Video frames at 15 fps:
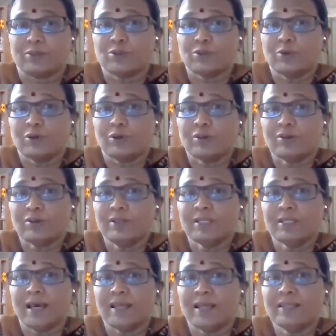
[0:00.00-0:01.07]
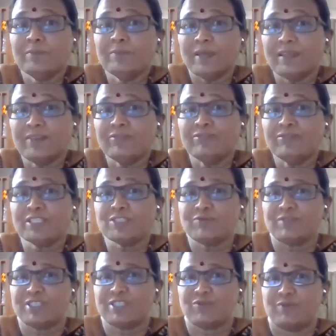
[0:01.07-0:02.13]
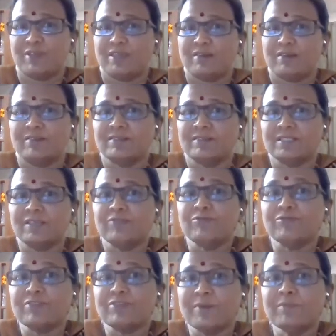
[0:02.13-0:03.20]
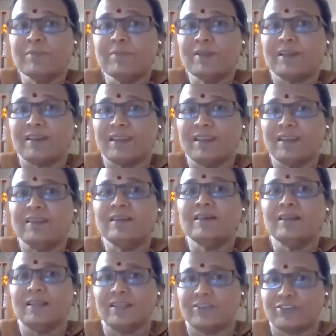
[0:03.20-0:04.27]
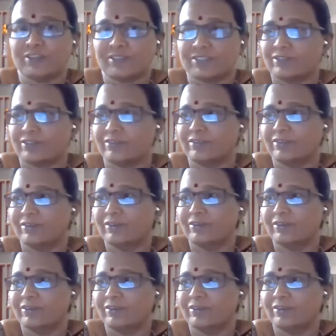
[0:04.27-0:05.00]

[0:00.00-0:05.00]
So, what are all the other benefits which we receive from reading literature?